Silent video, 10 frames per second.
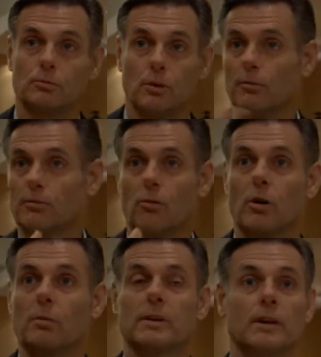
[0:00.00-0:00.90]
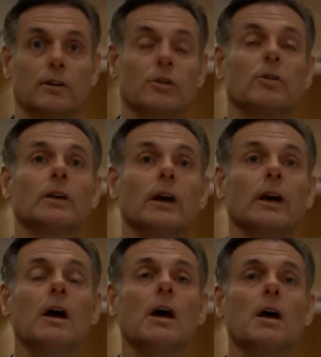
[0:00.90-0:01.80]
wrote for them and they're doing
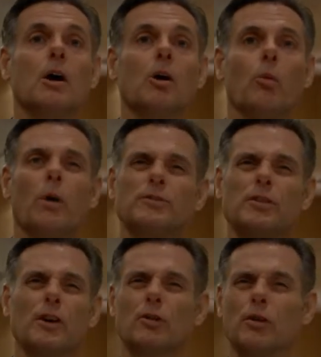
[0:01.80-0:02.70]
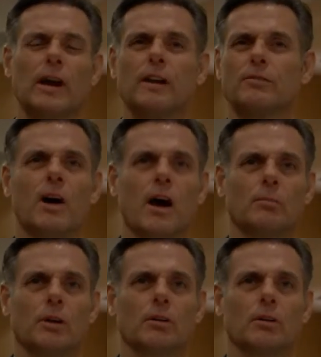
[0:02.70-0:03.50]
it. What's their creative time look